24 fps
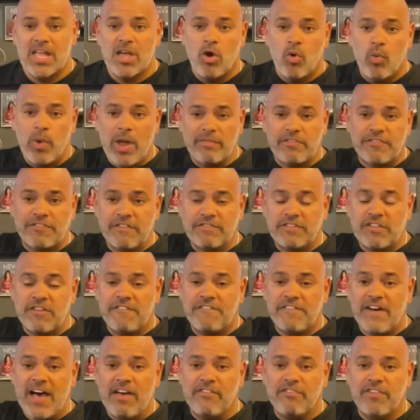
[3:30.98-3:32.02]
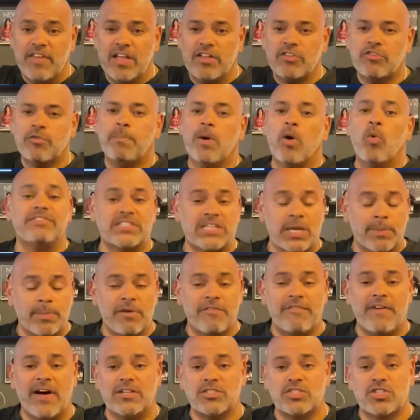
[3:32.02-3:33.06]
We have a 55-inch, but some
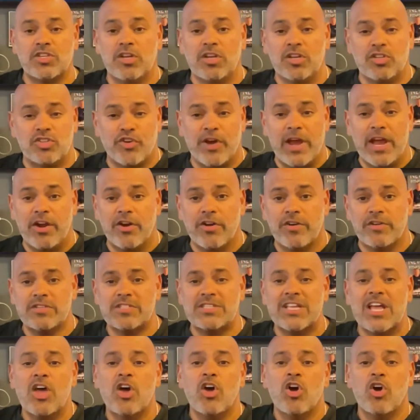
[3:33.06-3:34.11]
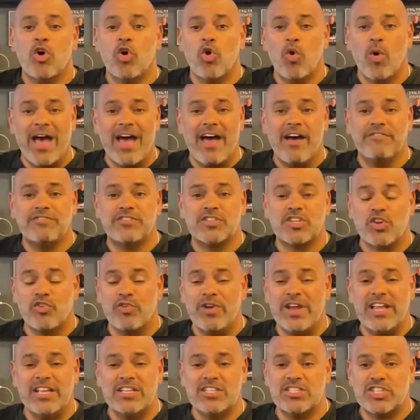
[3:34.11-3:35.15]
of our trainers who have
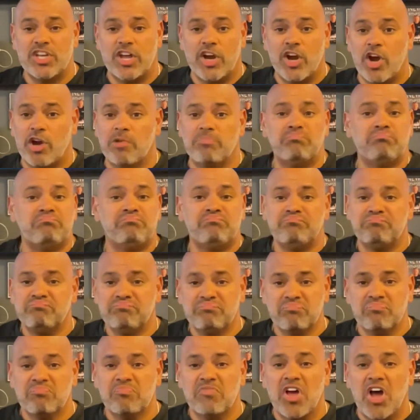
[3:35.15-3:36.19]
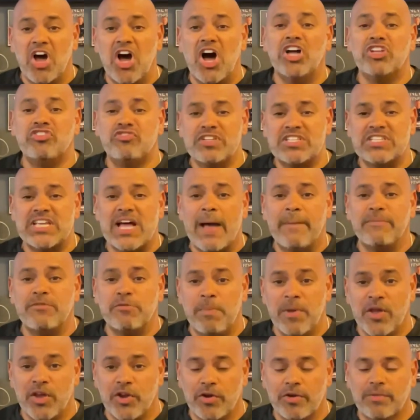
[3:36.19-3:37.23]
screens that are 100 times
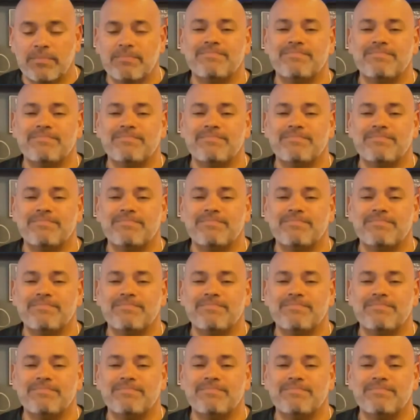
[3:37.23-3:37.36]
bigger.